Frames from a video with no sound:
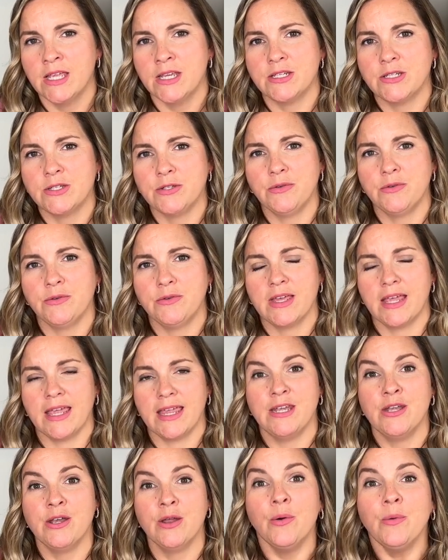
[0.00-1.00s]
Do
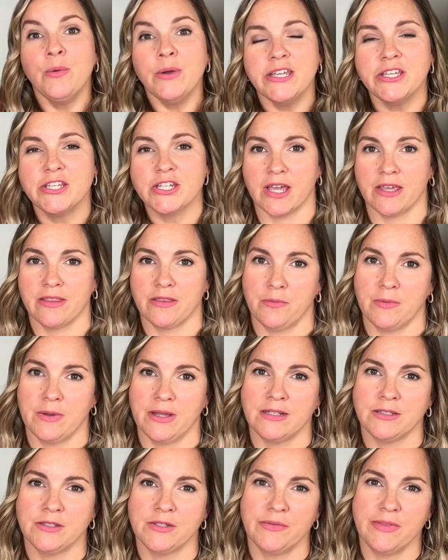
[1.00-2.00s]
they know each other
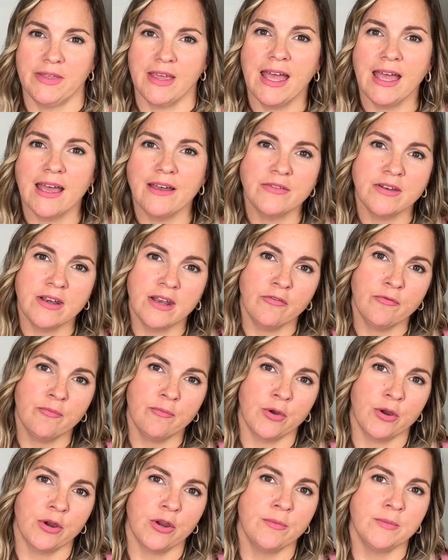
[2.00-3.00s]
well? Do they have enough
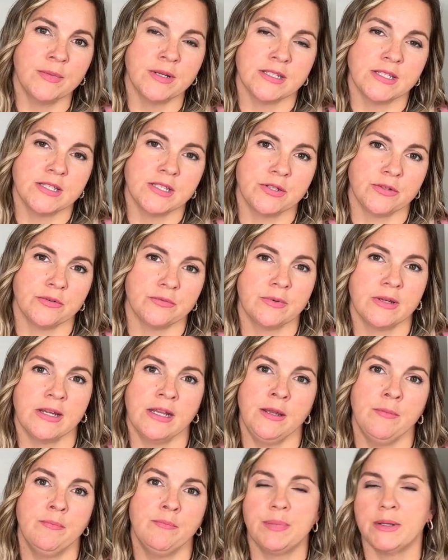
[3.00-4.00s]
moments to
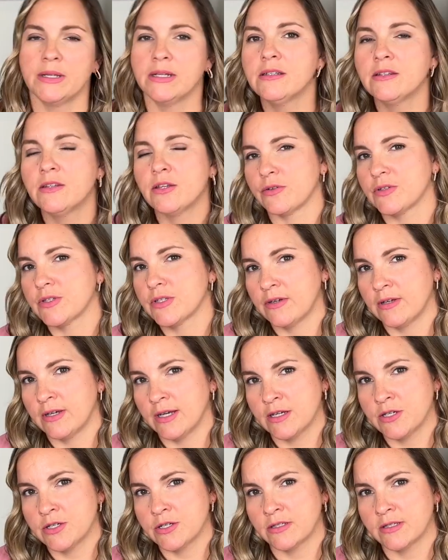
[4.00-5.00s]
really build those
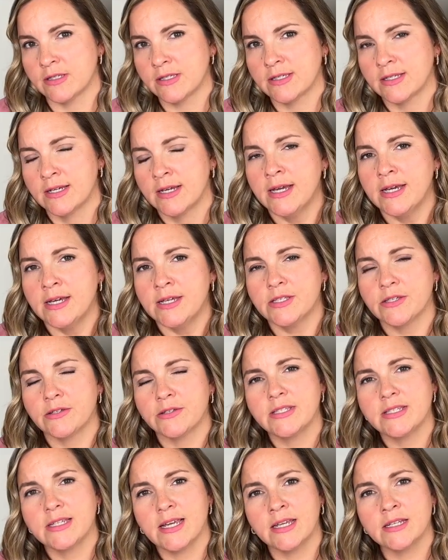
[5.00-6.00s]
connections? So
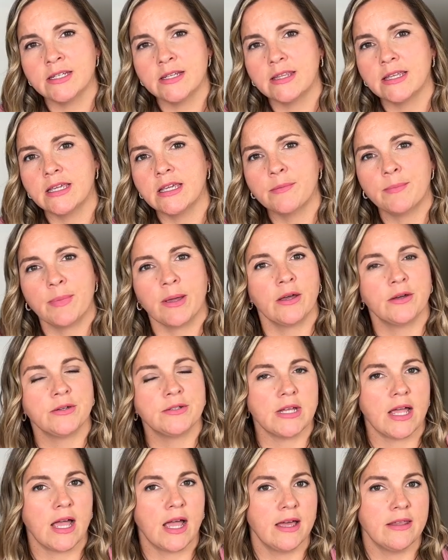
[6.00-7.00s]
start to think
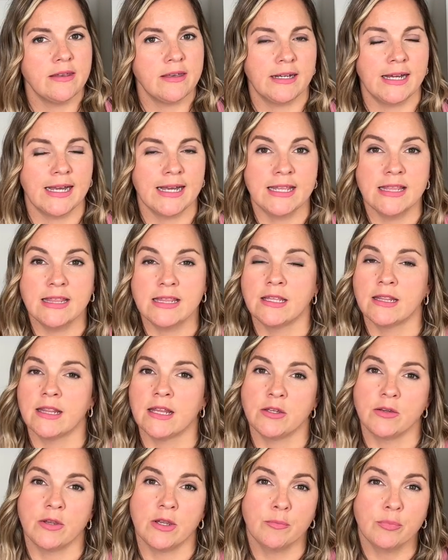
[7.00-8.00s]
about, are there anything
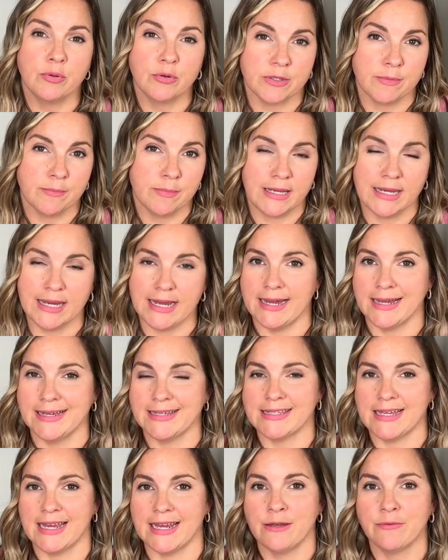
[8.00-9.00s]
that you can put in
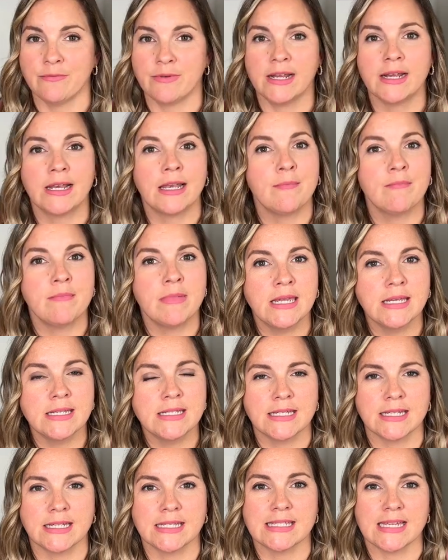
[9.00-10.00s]
place? Any regular
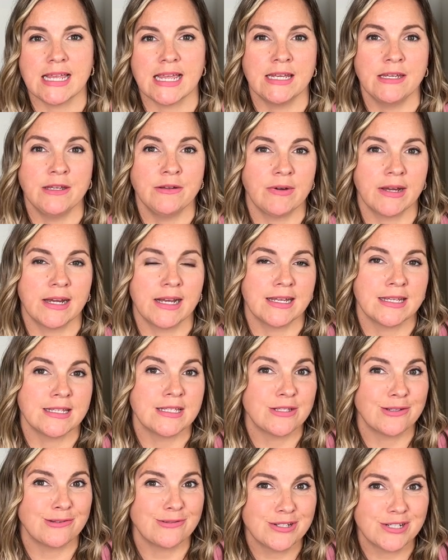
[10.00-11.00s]
meetings, any regular
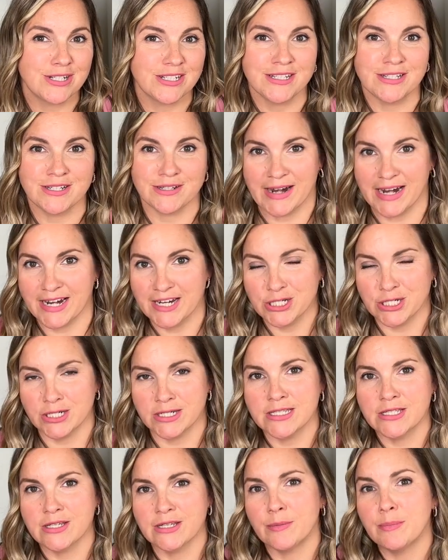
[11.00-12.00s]
social
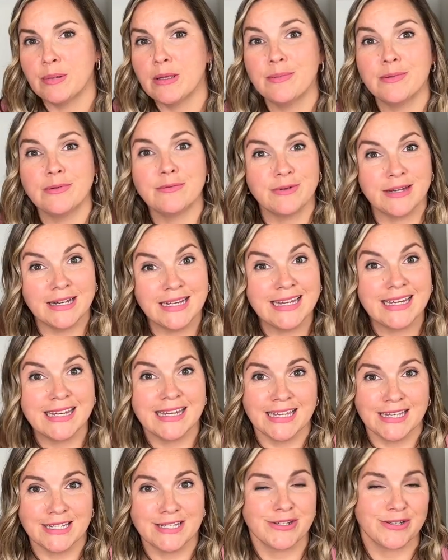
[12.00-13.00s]
interactions so that people really
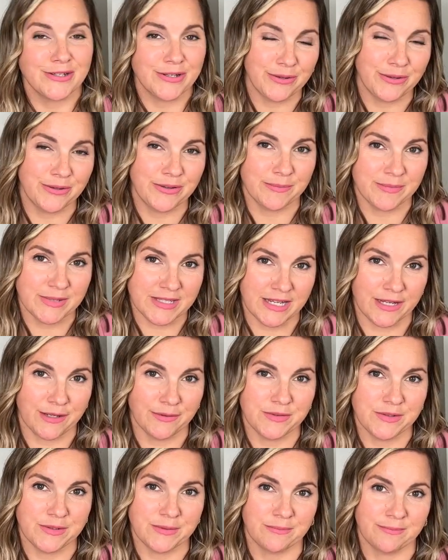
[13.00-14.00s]
can get to know
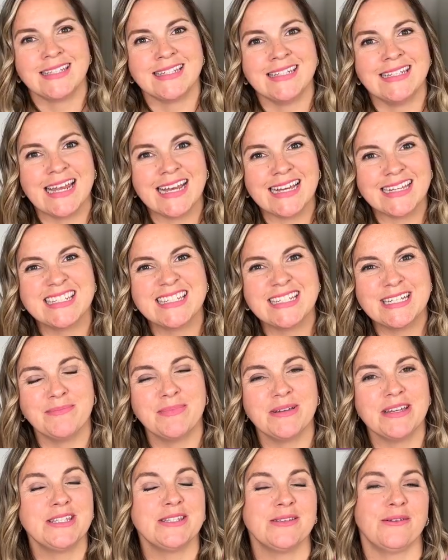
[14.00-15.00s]
themselves? The next
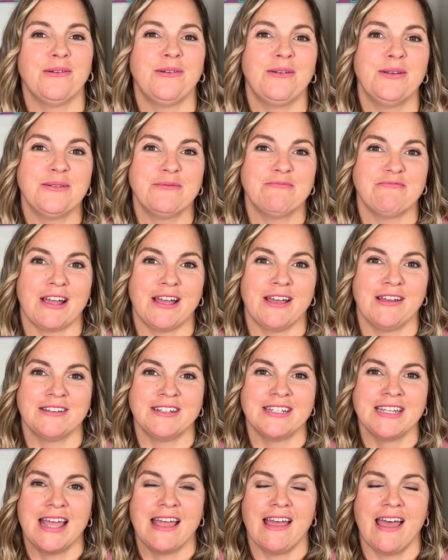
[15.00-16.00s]
tip is all
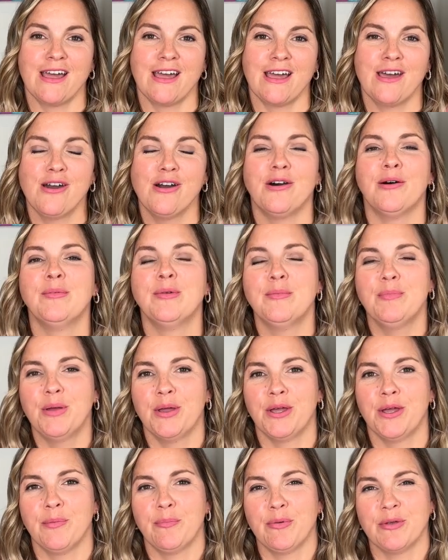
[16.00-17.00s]
around a common
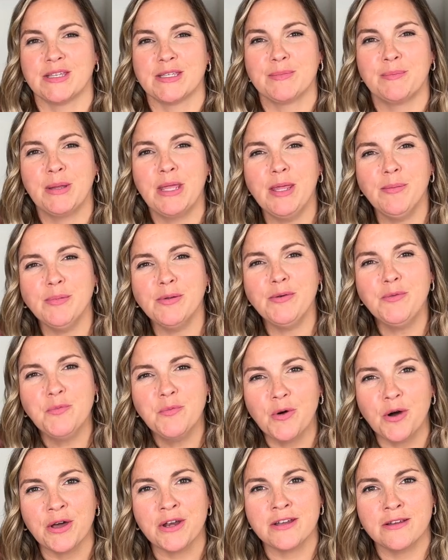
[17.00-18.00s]
purpose. People
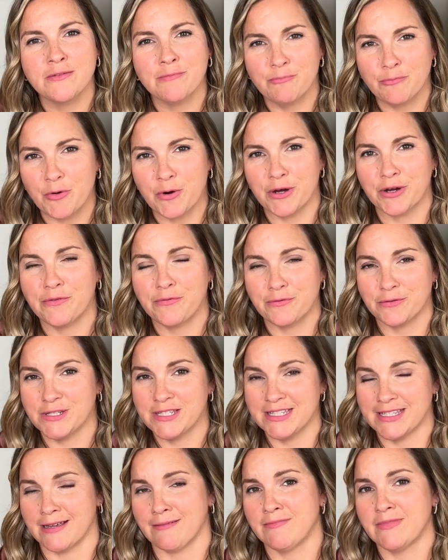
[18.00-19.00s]
want to work for
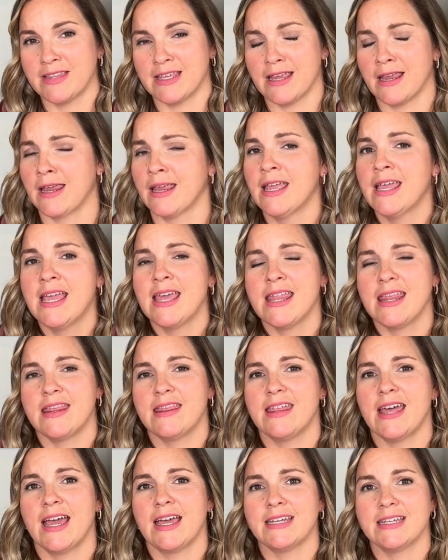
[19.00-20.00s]
something
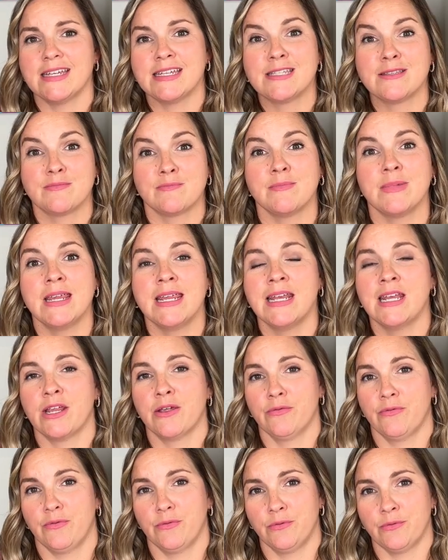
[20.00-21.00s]
that is
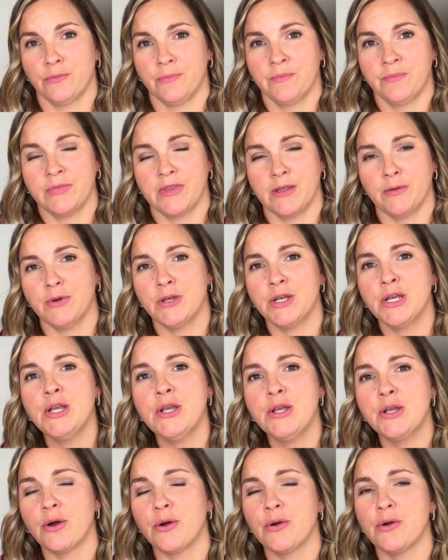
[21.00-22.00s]
meaningful. They want
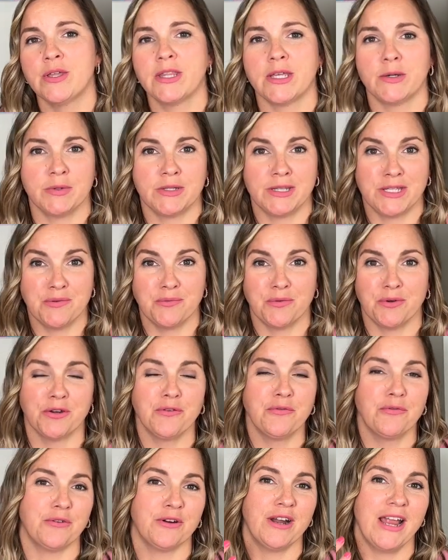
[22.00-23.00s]
to know that what they
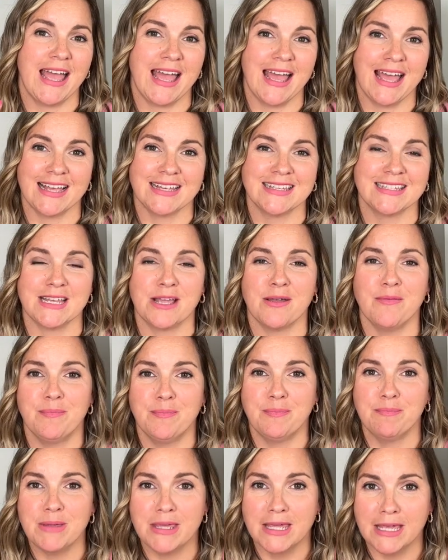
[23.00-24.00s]
work for has a
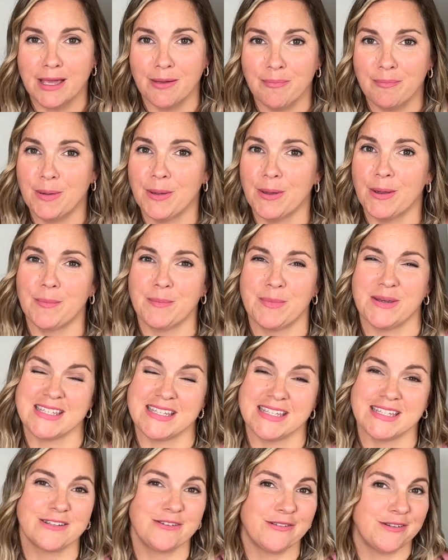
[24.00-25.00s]
bigger
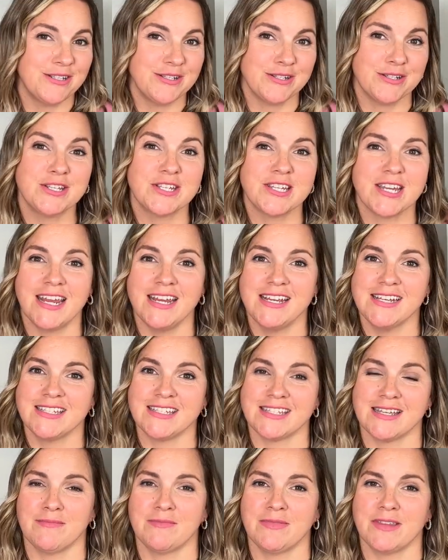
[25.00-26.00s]
purpose. It's going to change
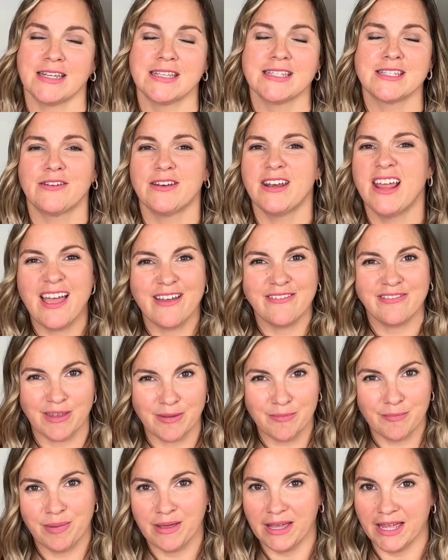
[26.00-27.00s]
something. It's going to have
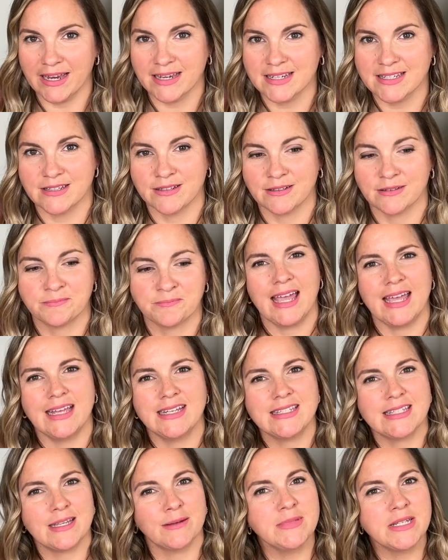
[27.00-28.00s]
impact.
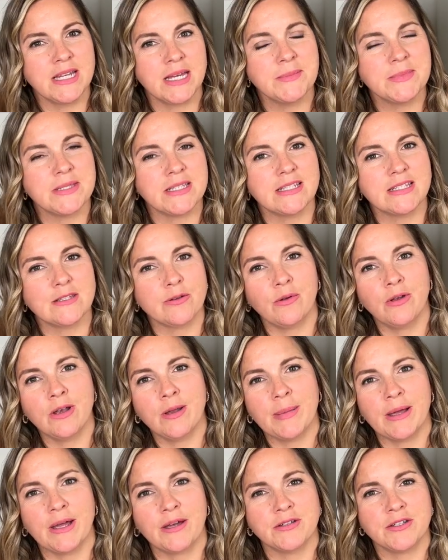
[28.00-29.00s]
And sometimes it's all
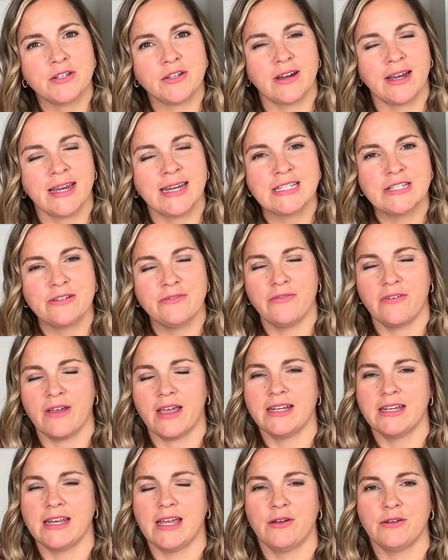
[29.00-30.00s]
about trying to
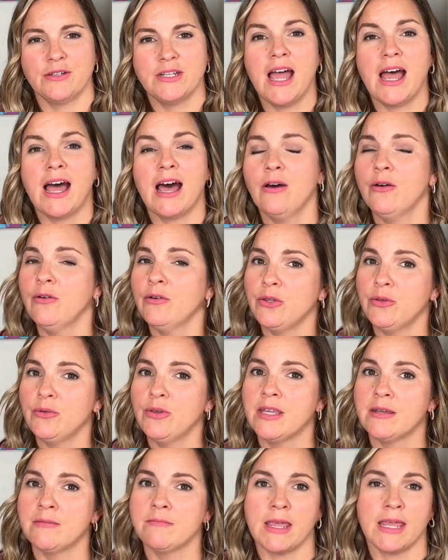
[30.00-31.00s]
find out how you
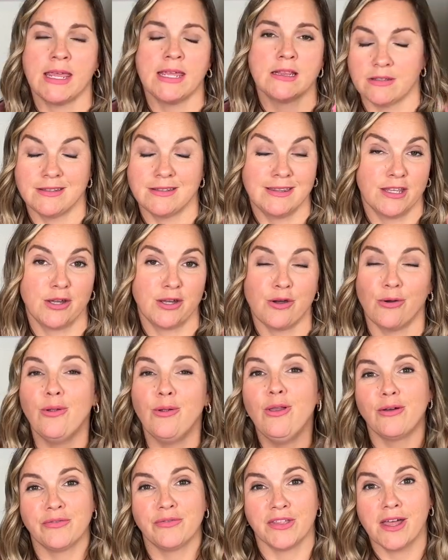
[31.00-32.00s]
can make the
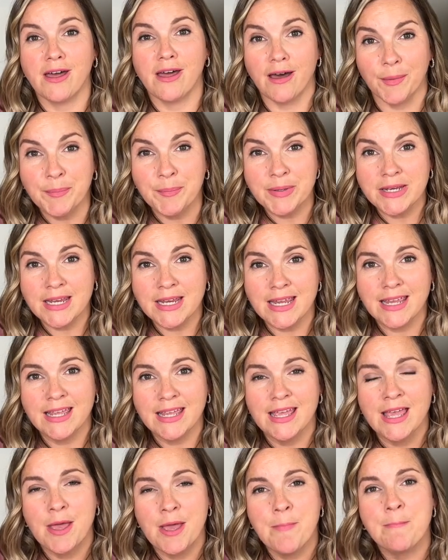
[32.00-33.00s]
goal of the company
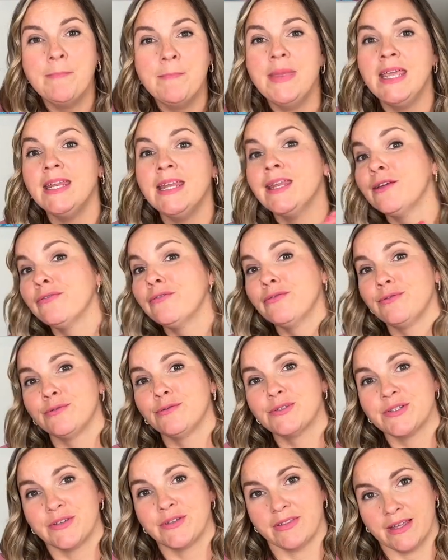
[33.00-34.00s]

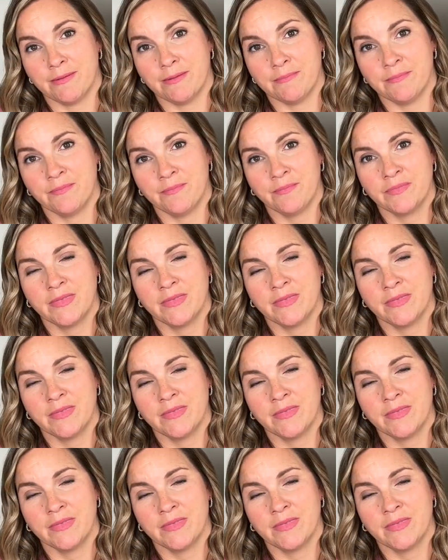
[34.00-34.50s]
meaningful to them.